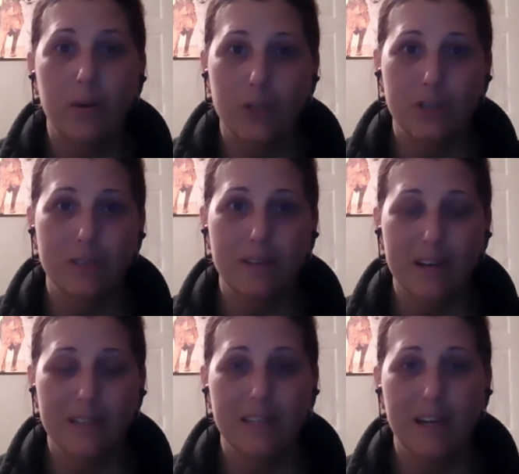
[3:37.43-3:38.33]
which is the
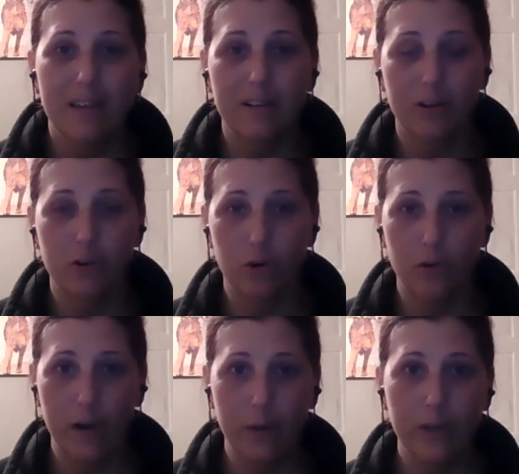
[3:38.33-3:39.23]
last day of the clinical
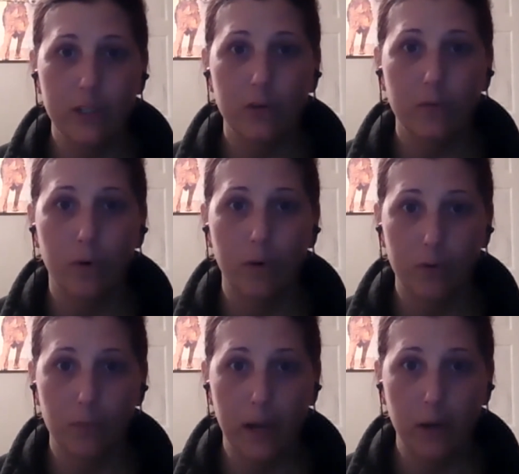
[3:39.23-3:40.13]
evaluation form
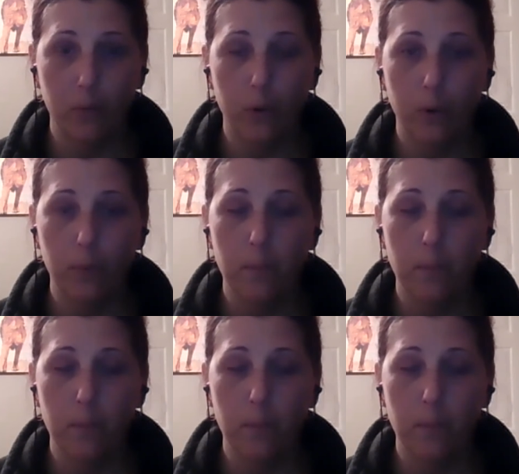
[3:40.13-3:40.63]
for my group,